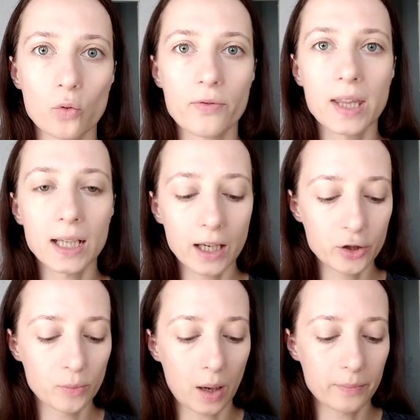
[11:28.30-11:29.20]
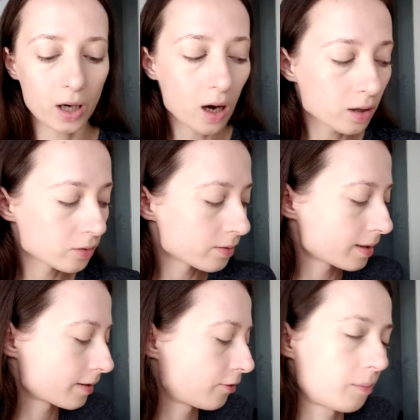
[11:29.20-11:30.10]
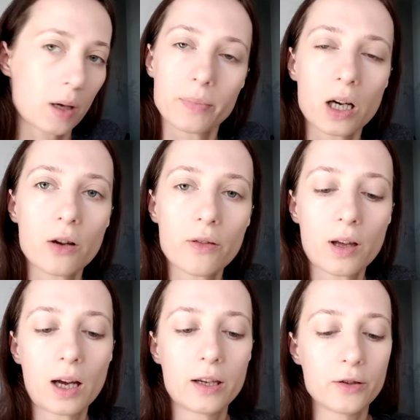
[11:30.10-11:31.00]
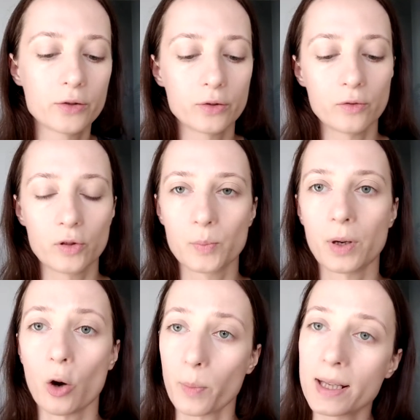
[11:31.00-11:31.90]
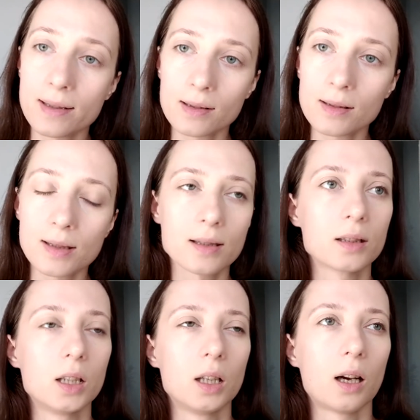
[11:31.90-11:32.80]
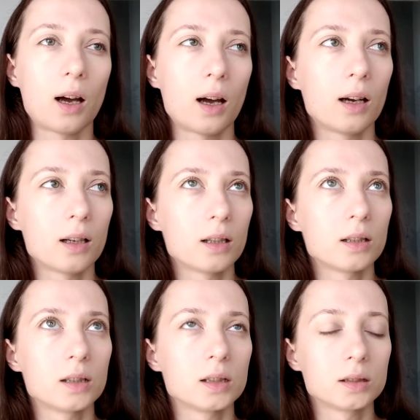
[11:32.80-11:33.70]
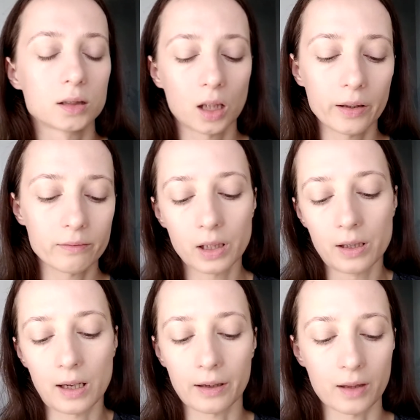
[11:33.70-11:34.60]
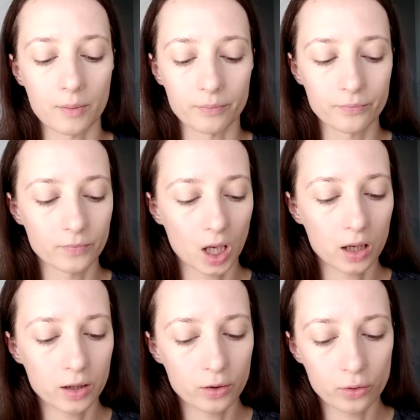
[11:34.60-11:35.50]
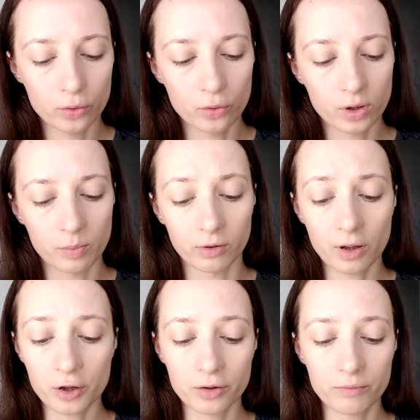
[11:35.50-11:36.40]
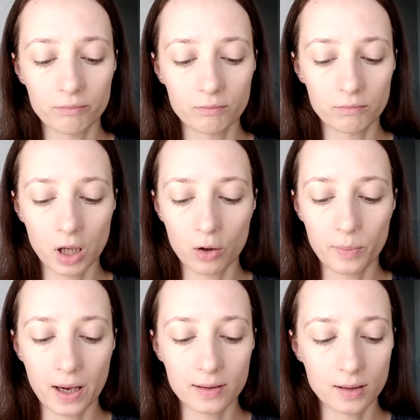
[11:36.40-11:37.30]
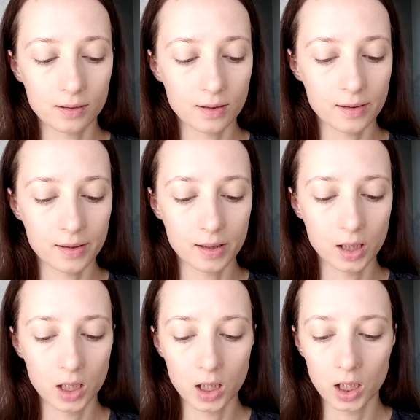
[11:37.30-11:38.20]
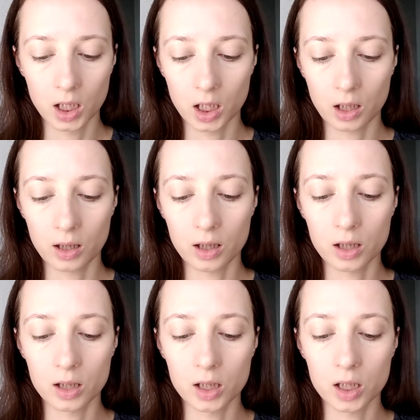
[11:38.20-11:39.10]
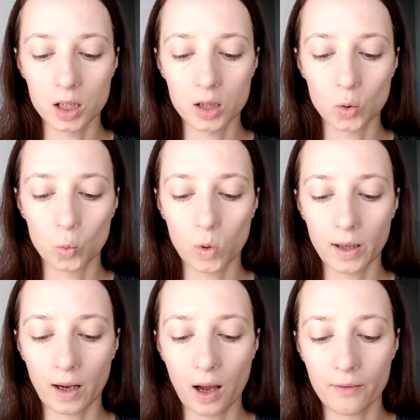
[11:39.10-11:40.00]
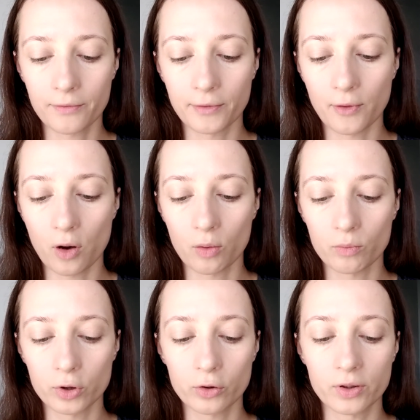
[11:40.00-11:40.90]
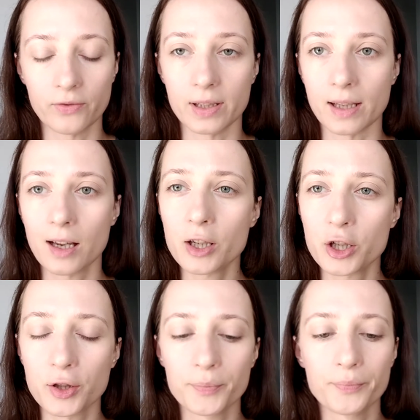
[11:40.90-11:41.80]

Then I do my brows. For my brows I use brow pencils. I really like them. I use Blush brow pencils. One I have from Luxe Visage.